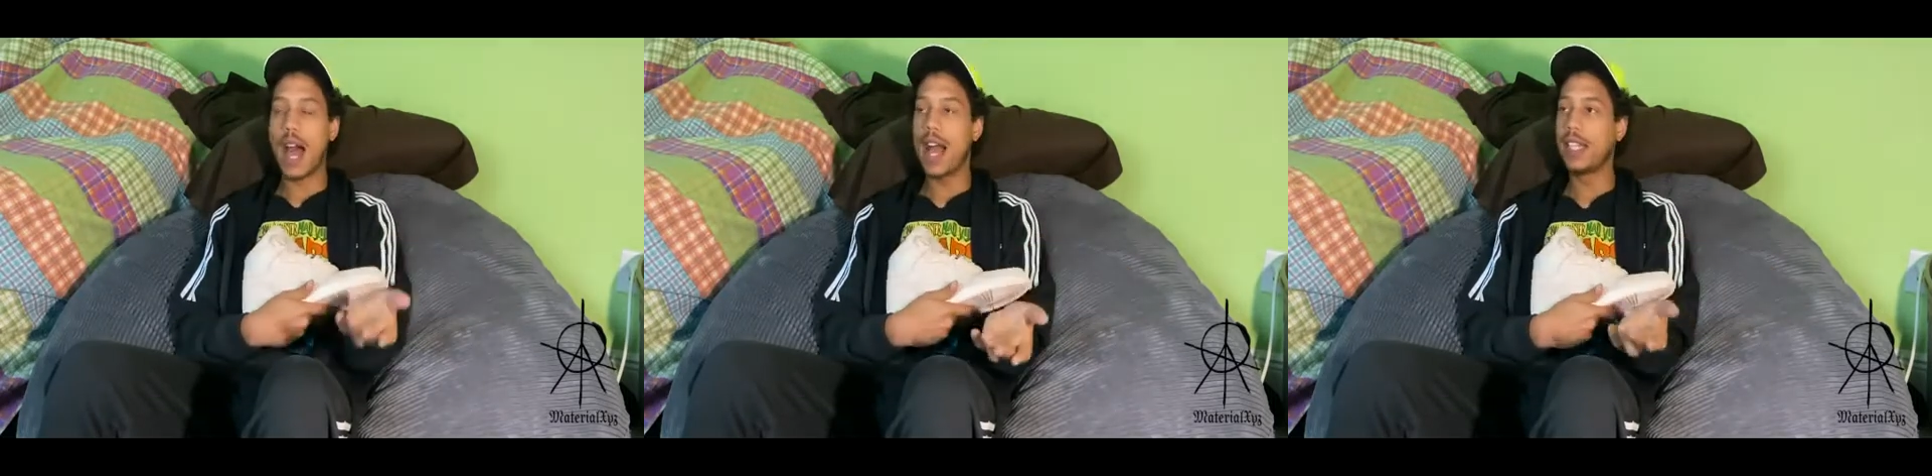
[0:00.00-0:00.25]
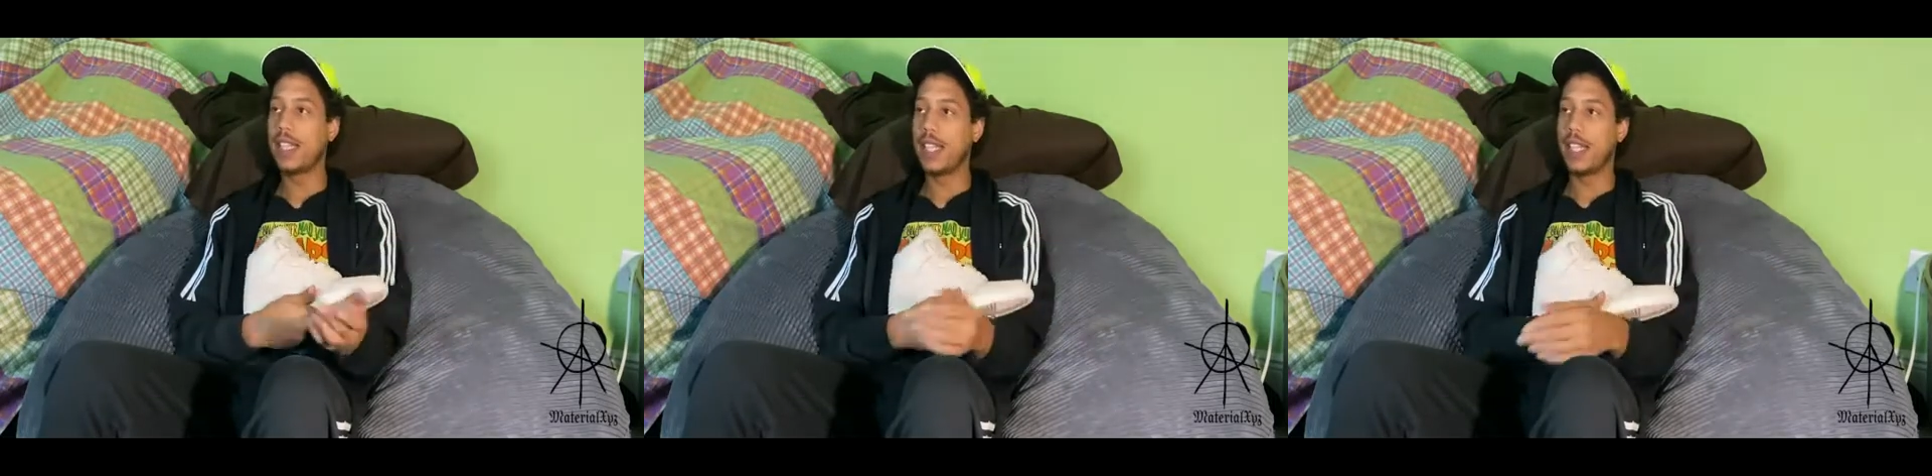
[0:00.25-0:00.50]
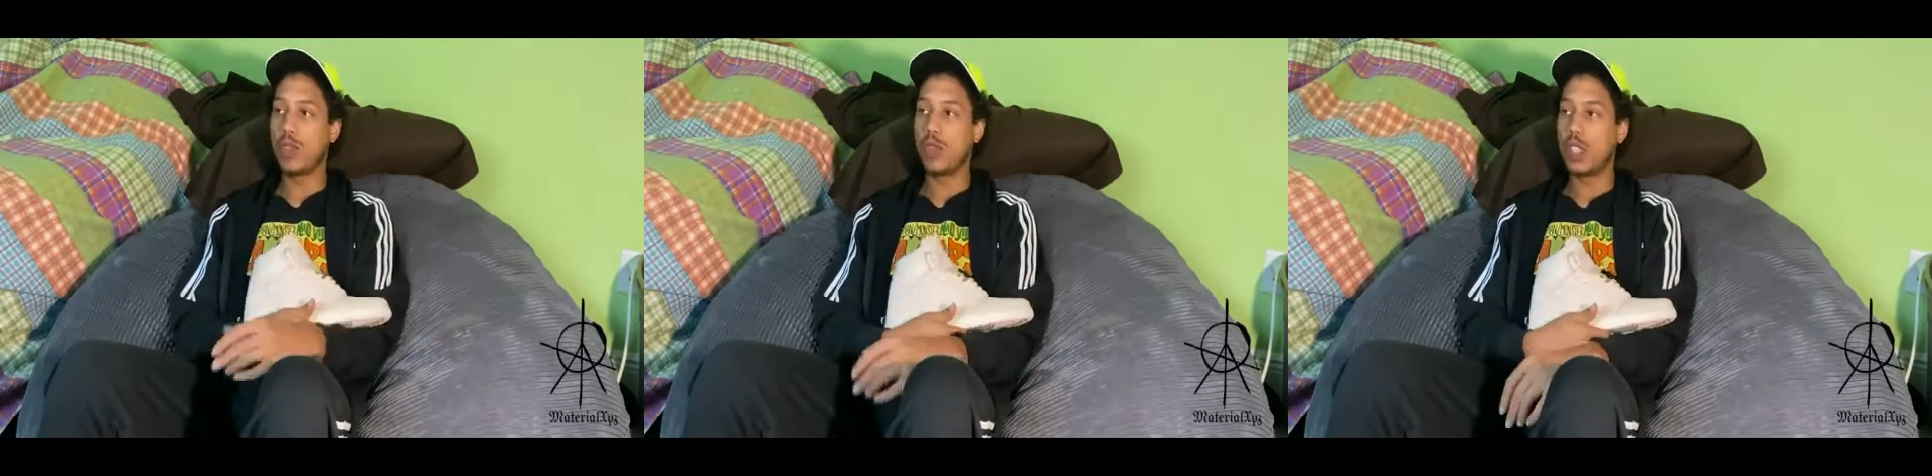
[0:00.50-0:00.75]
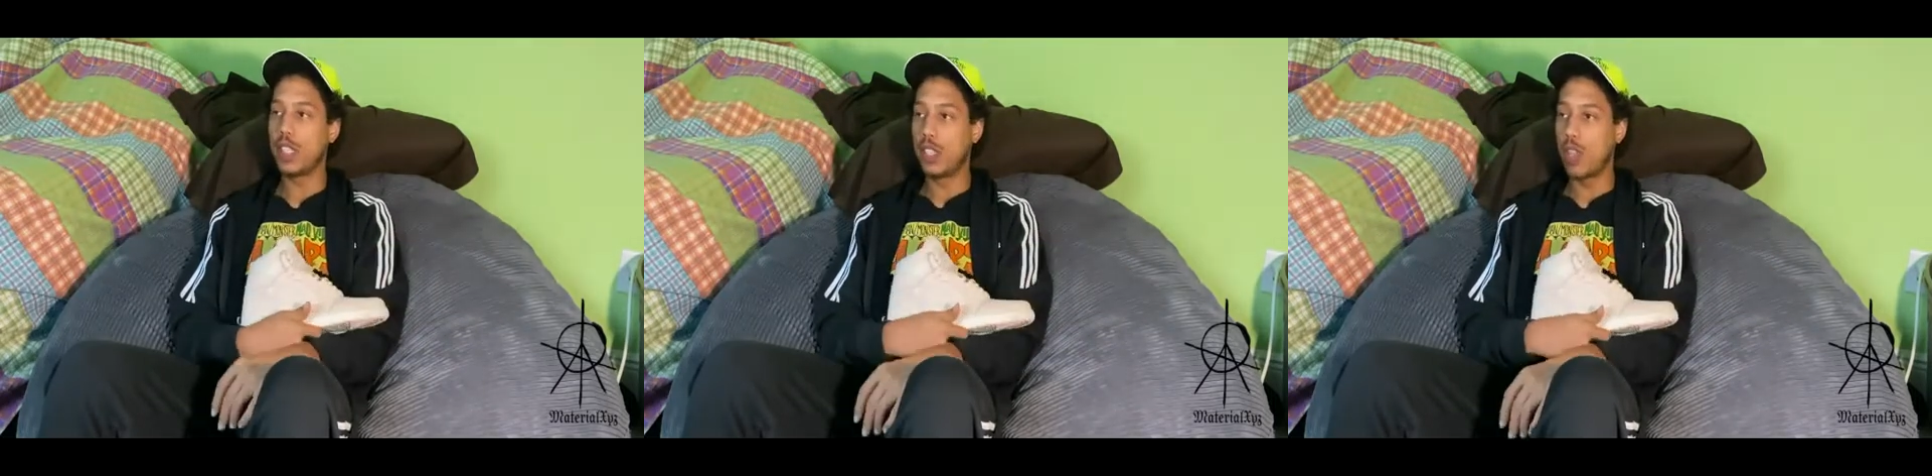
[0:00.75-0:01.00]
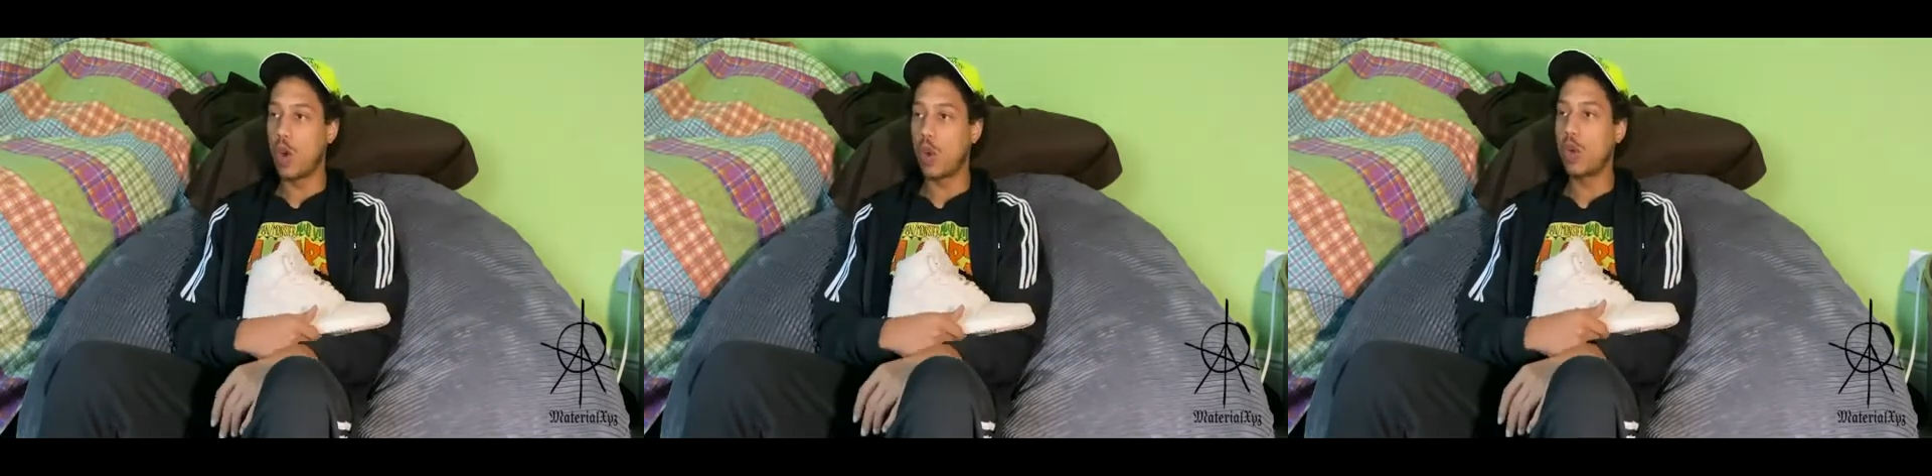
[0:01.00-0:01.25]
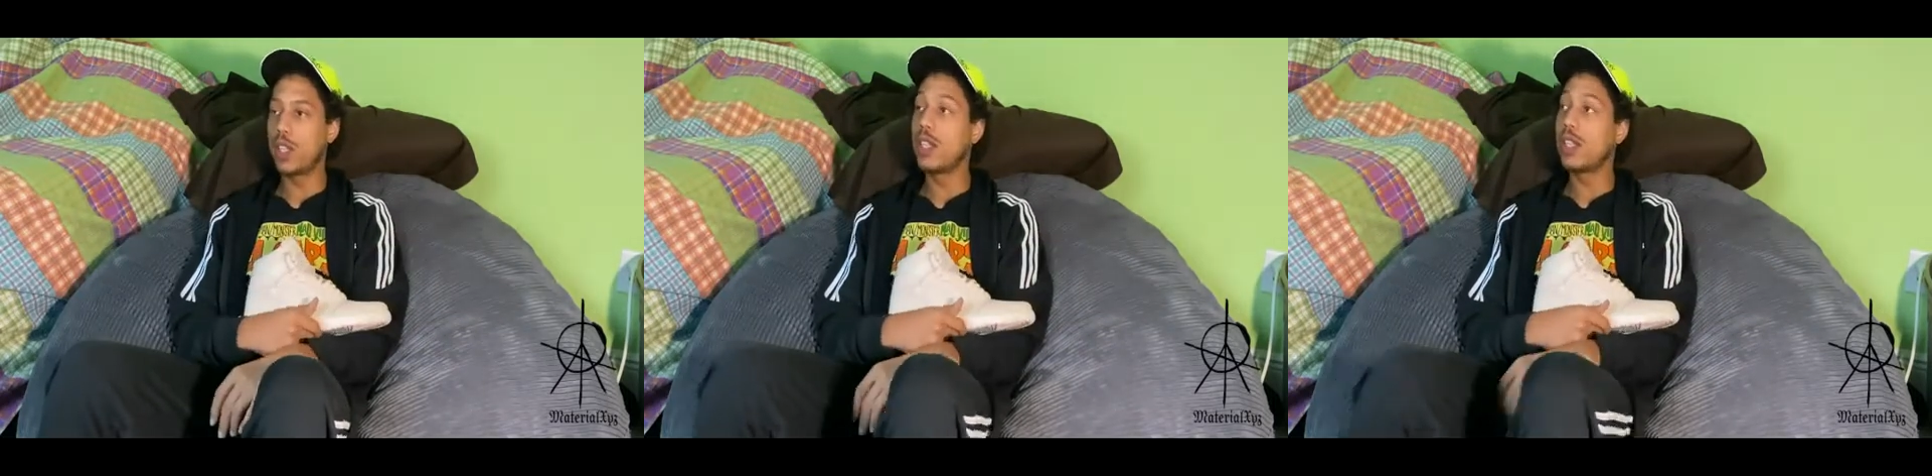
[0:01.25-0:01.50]
I didn't really know
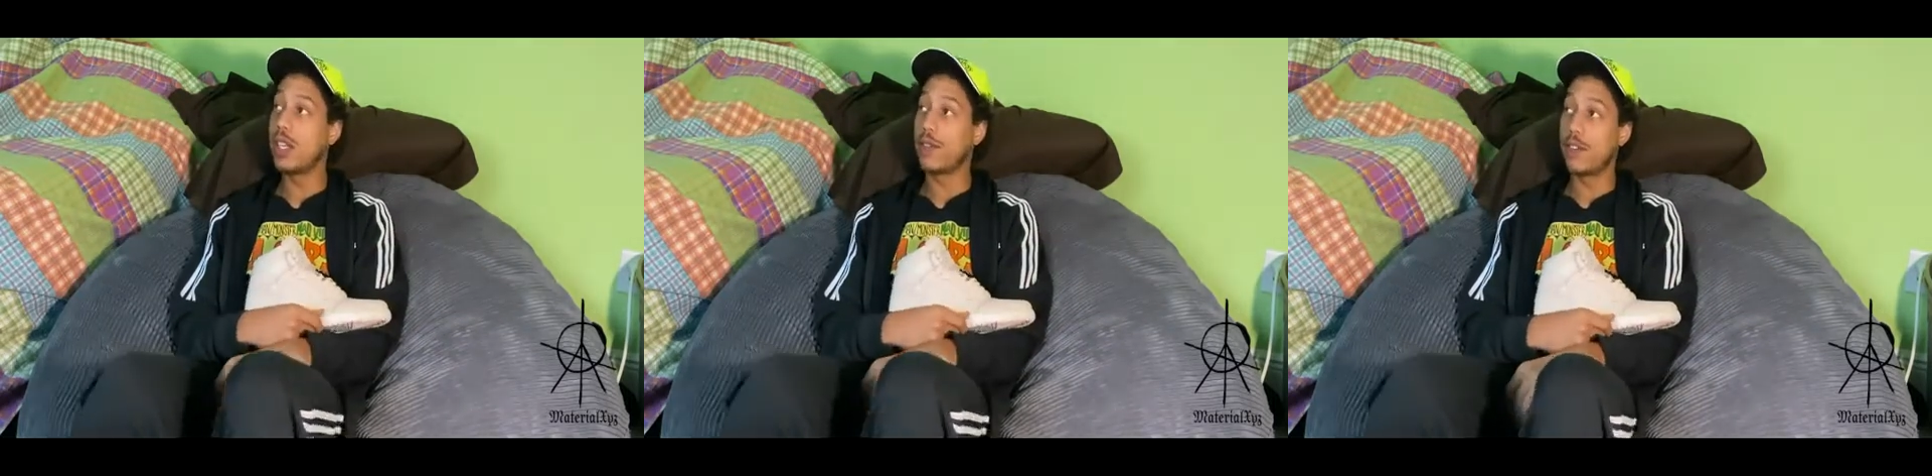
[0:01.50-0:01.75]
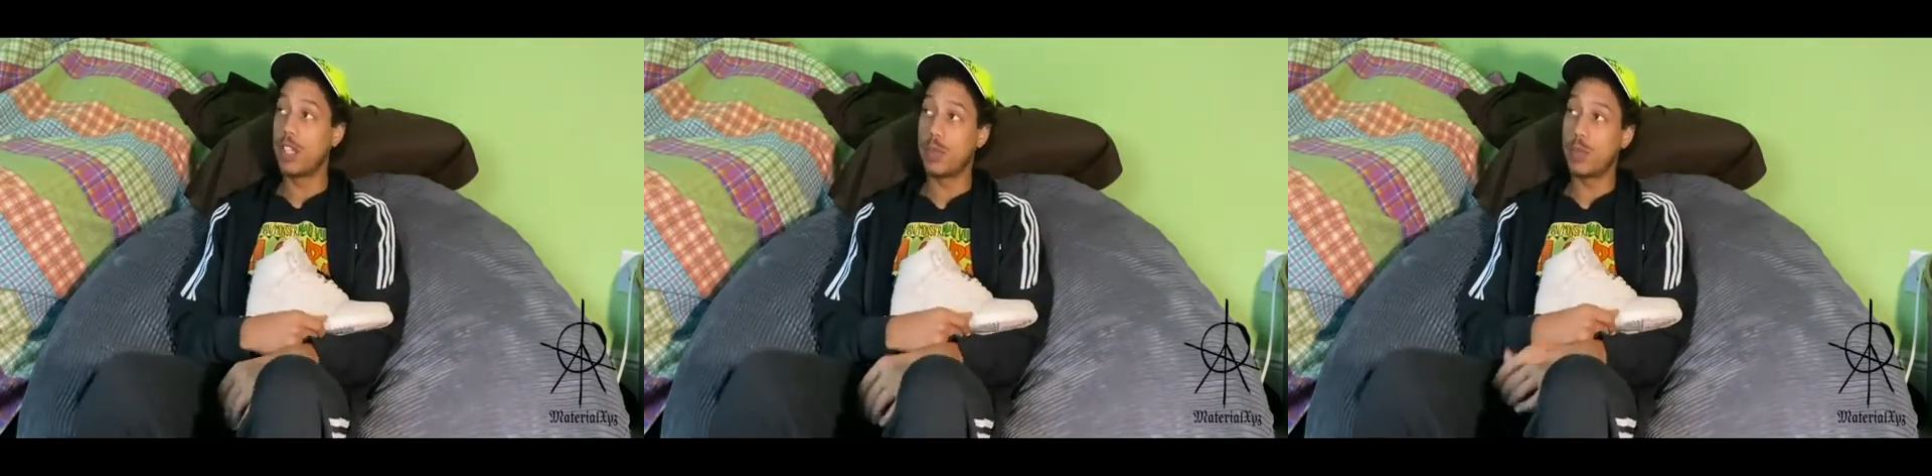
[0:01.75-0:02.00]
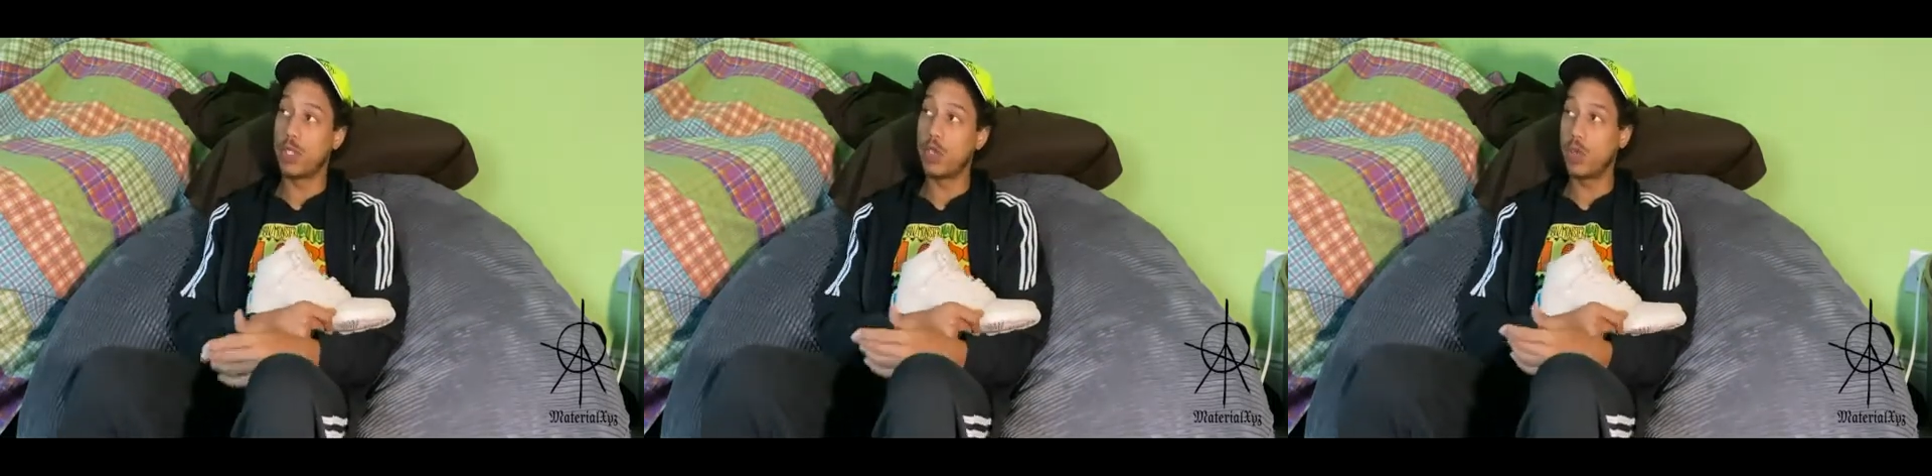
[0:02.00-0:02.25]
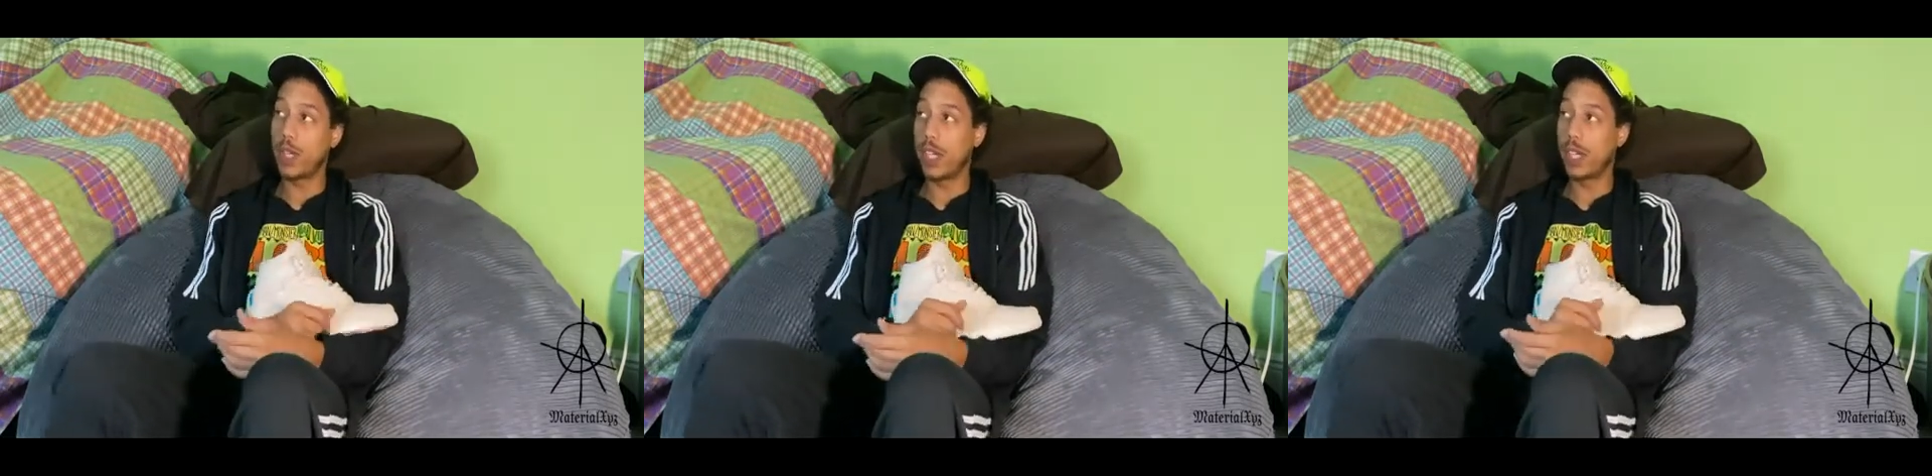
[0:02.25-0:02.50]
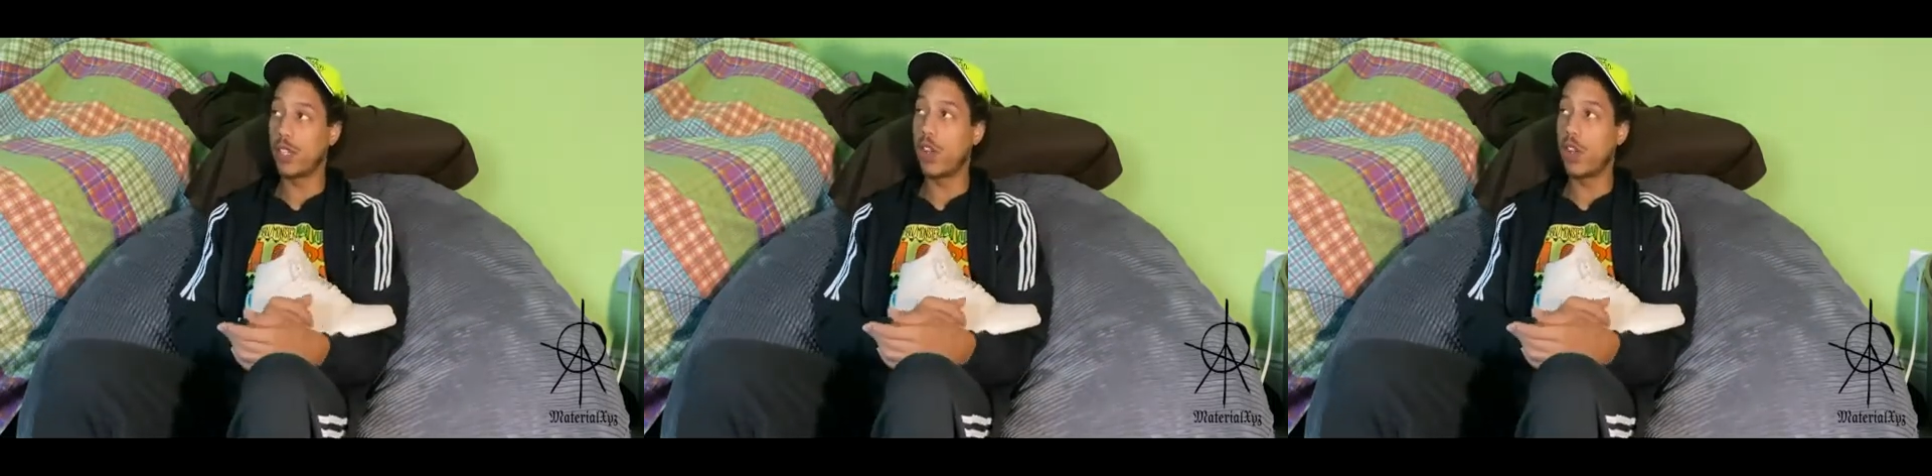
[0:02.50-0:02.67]
what the difference between